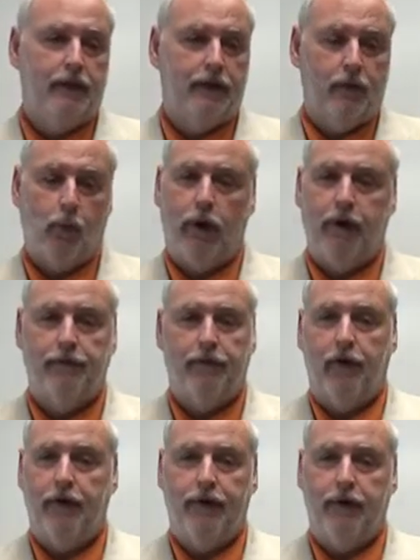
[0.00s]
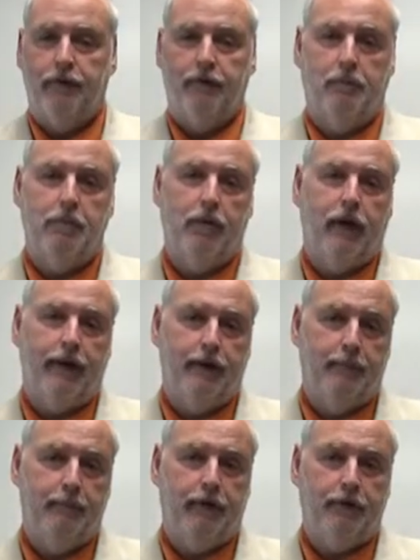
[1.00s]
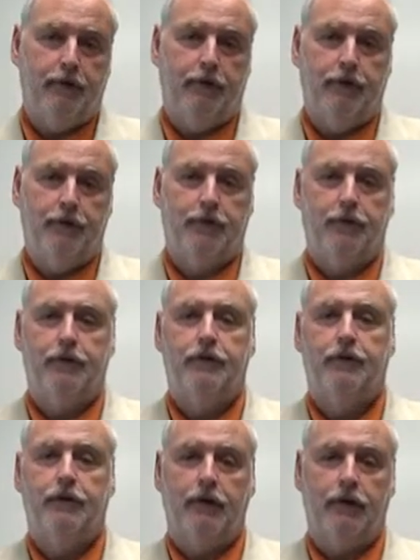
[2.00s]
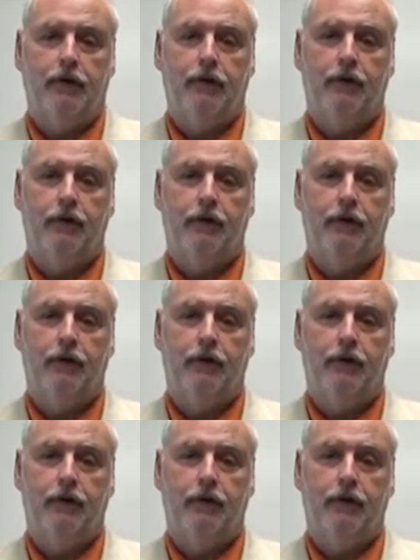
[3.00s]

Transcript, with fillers: in a wide variety of applied and basic research uh,